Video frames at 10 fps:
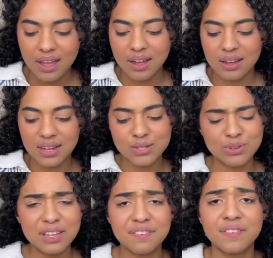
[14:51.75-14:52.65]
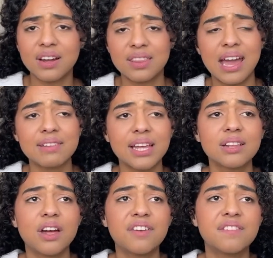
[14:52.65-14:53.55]
Uh, it's really fun. They have like a
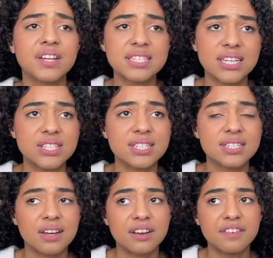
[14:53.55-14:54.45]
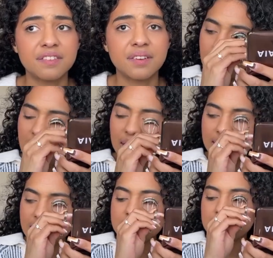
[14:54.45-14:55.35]
lot of vintage stuff. I
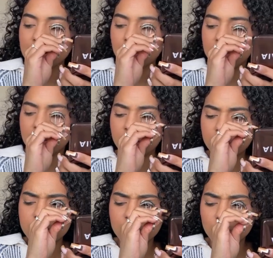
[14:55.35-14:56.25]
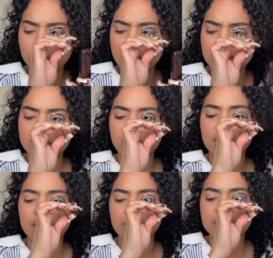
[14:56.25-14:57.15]
guess like with YouTube, I just want
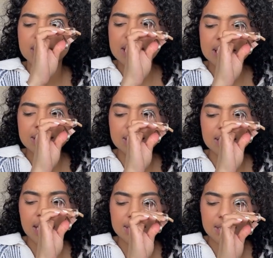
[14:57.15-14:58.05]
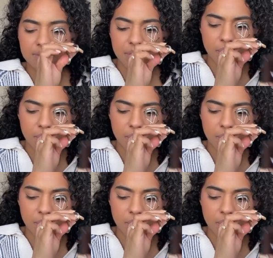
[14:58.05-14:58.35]
to take it to the next level